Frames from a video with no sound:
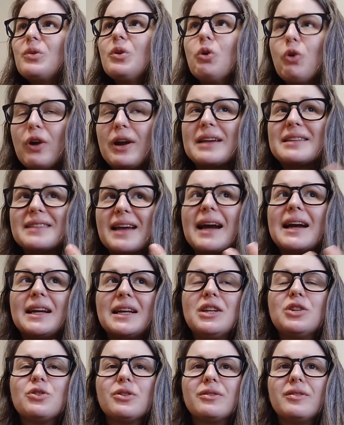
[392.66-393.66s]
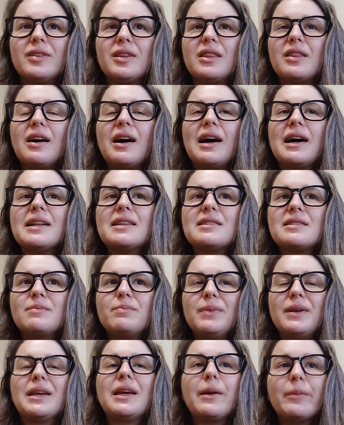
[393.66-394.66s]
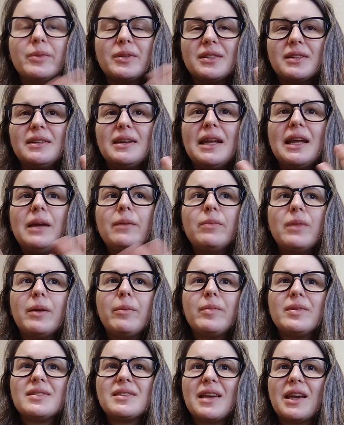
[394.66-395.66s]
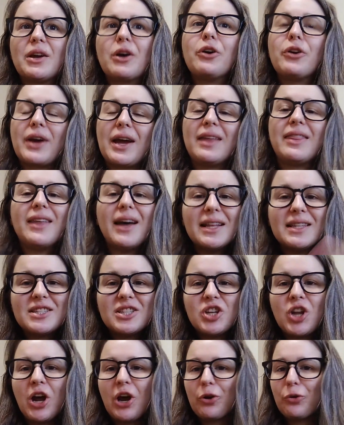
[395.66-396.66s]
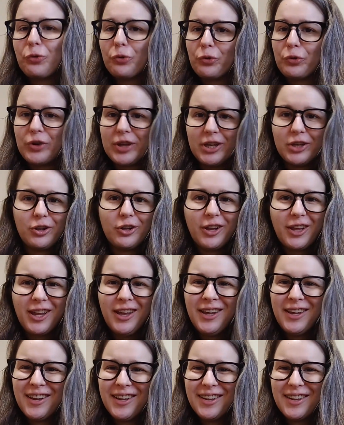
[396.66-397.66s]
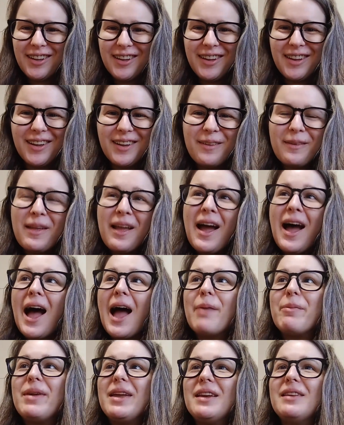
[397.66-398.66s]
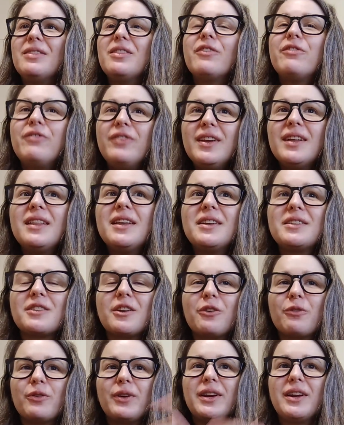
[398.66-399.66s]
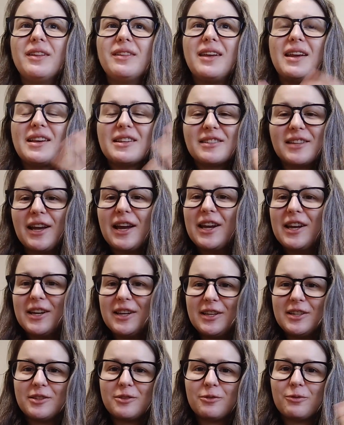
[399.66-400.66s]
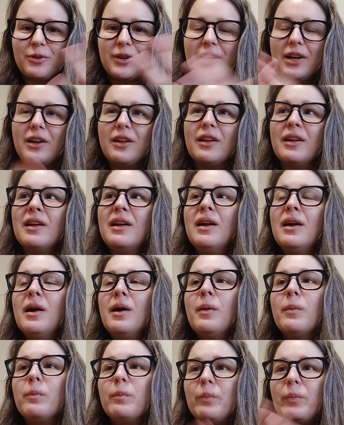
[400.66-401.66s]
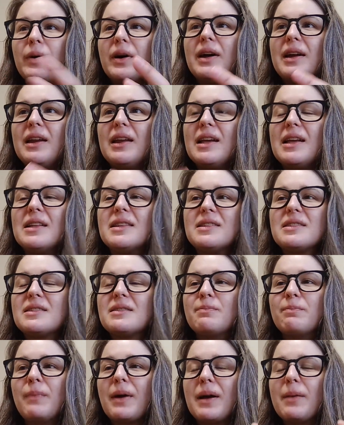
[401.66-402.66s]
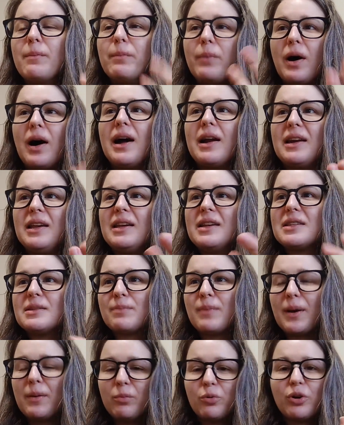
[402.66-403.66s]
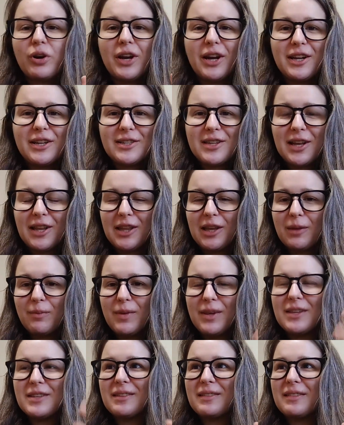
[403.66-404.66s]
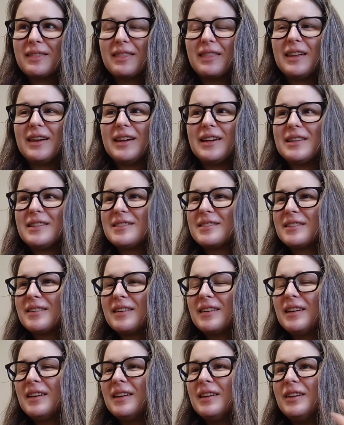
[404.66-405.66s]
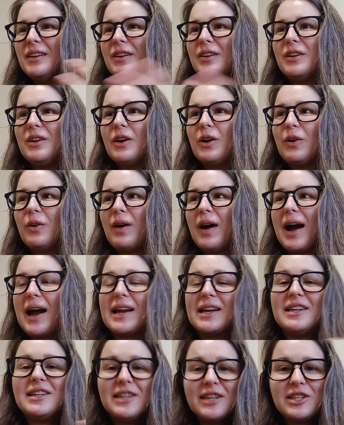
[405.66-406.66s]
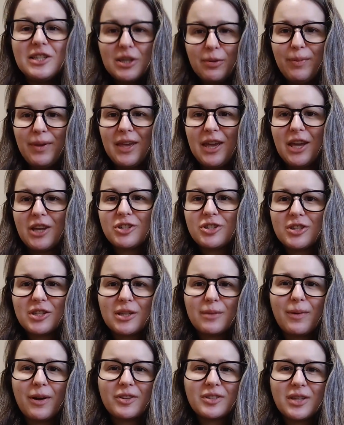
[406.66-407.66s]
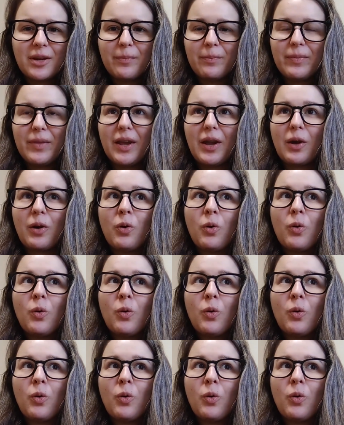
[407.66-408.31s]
or anxiety-driven thoughts, being able to name them and saying, okay, that's not real. I mean, the feelings are real, the anxiety is real, but it's my body, it's my brain telling me that, you know, I need to be anxious about something